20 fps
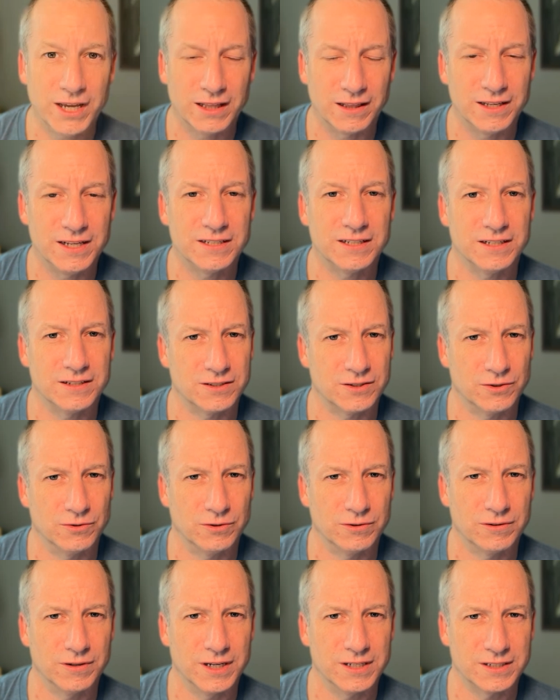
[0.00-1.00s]
leasing
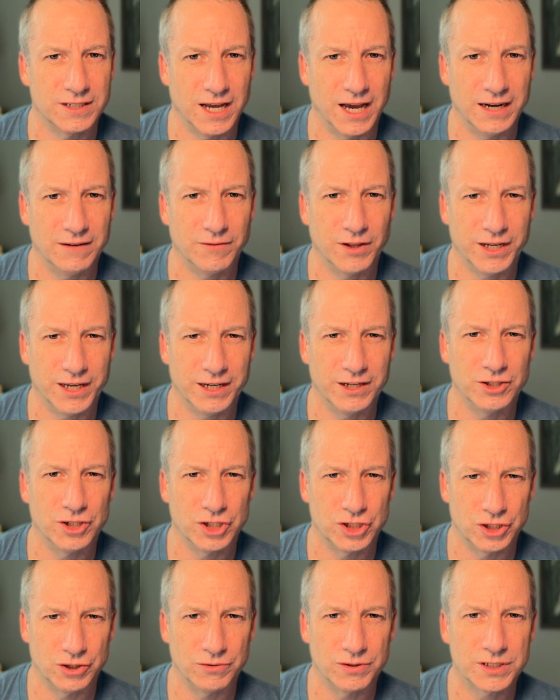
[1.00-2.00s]
solar as kind of like an
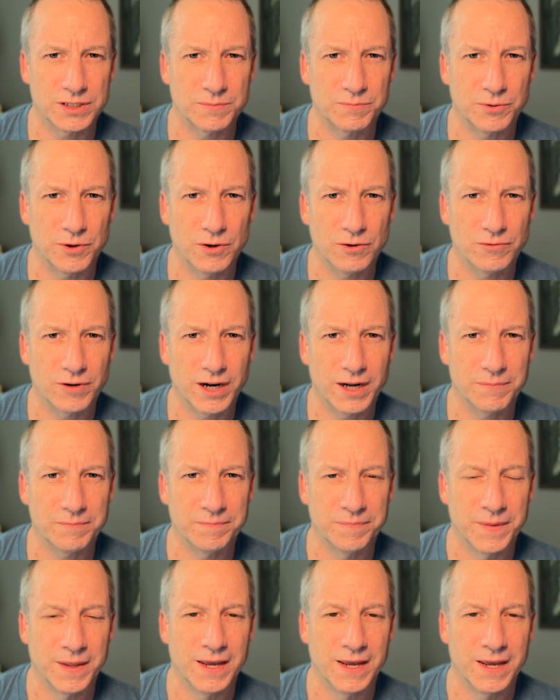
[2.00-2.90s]
insurance program.